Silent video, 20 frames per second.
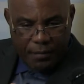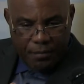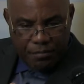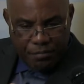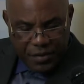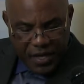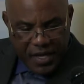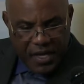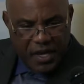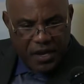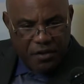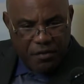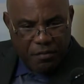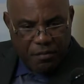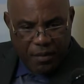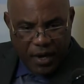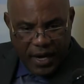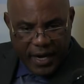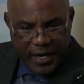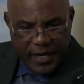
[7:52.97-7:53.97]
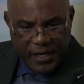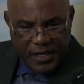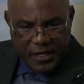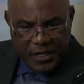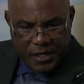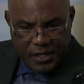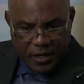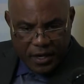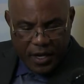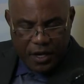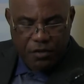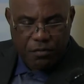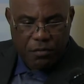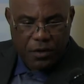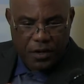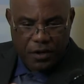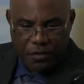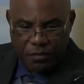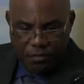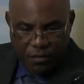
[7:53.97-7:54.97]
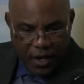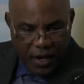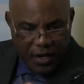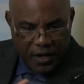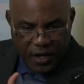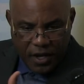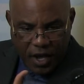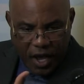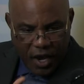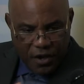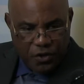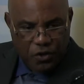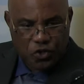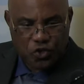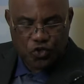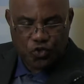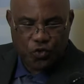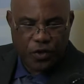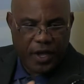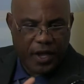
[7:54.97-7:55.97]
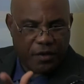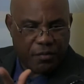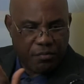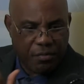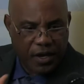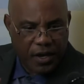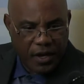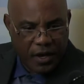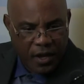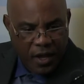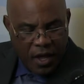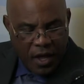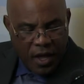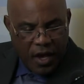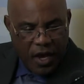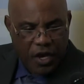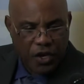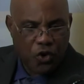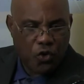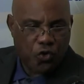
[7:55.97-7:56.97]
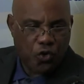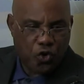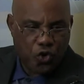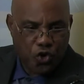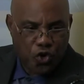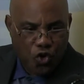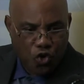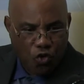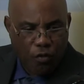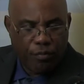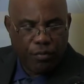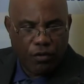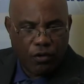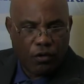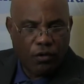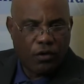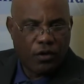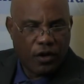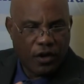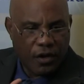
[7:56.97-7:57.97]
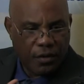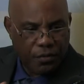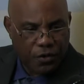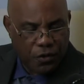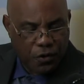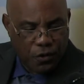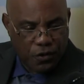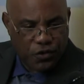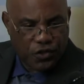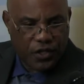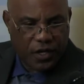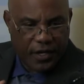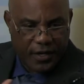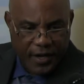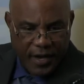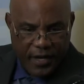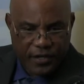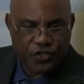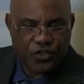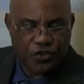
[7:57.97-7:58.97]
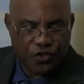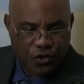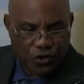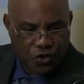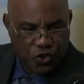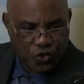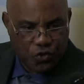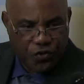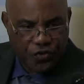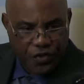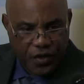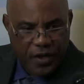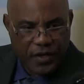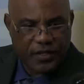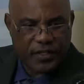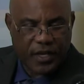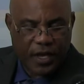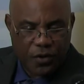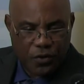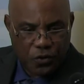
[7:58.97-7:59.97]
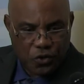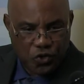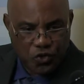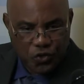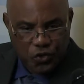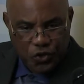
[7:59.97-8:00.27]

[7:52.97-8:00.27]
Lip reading: being in a mine, in a mining industry, and being in a renewable, because that's the 2 things I used to